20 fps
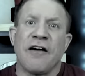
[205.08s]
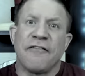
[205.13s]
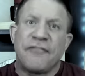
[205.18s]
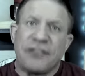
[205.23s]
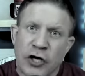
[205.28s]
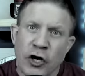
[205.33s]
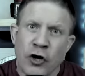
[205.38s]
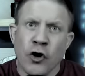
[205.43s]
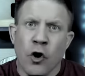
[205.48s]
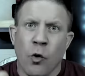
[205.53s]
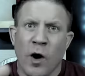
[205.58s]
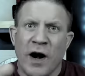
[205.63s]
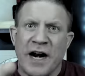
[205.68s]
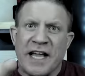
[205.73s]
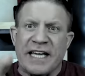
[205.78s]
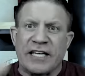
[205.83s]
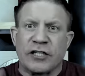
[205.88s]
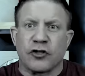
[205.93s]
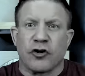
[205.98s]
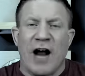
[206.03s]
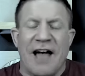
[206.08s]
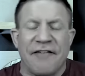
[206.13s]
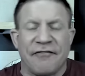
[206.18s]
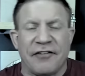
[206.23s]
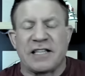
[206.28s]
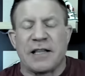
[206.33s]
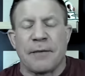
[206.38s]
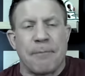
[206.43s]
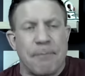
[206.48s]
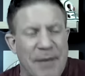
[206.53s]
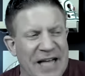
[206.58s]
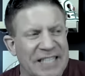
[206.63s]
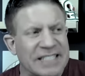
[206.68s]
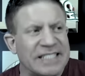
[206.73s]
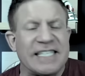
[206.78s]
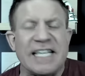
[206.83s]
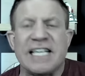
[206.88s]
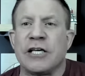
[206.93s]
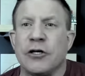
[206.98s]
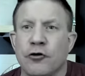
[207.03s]
if you don't want to get trafficked, the
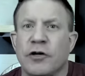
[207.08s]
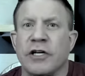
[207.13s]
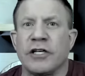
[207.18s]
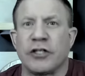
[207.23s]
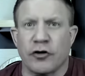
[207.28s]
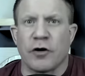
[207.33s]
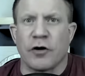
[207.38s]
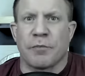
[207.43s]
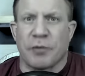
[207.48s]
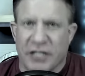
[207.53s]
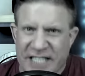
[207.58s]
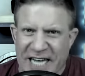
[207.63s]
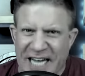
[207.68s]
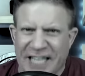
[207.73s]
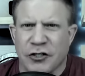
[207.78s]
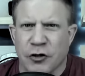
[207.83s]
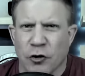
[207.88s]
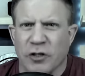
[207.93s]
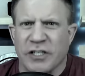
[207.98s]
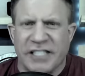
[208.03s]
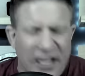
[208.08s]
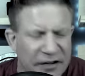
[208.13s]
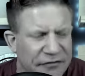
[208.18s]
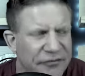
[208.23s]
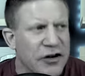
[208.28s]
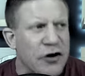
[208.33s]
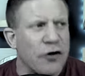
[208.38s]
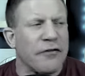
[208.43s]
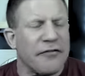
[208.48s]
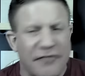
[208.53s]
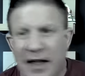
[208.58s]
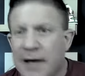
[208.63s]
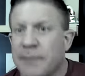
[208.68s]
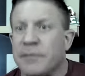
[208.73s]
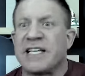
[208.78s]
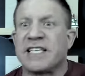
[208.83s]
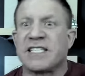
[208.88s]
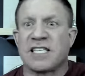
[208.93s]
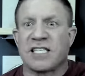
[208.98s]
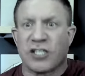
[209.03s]
best thing you could do to protect yourself and your
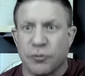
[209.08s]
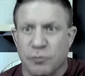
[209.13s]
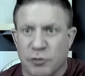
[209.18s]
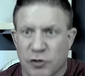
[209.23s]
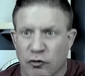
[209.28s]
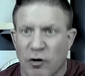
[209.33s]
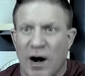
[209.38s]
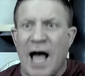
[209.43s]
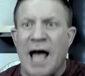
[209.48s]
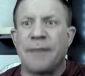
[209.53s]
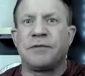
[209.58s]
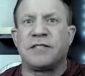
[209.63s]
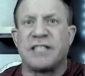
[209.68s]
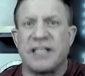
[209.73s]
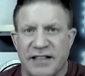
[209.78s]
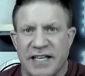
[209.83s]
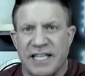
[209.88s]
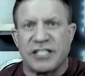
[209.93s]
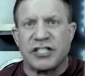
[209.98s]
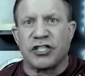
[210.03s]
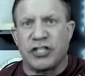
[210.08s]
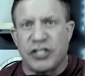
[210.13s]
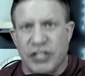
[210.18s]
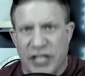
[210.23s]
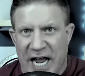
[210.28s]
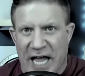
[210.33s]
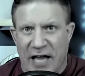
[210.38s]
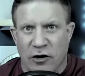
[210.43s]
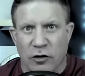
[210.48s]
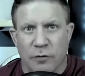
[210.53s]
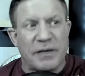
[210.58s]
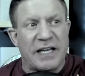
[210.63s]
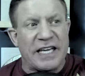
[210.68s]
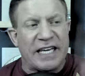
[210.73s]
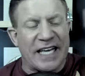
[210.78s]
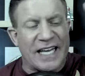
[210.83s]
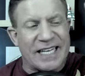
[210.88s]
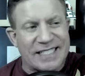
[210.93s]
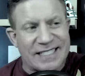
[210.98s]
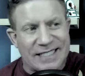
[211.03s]
family is to subscribe to this channel
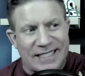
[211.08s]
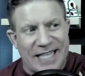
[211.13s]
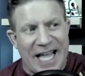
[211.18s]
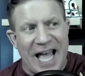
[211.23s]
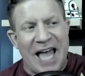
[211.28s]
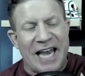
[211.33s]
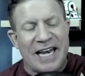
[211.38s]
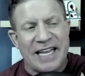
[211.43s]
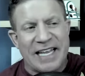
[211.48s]
because that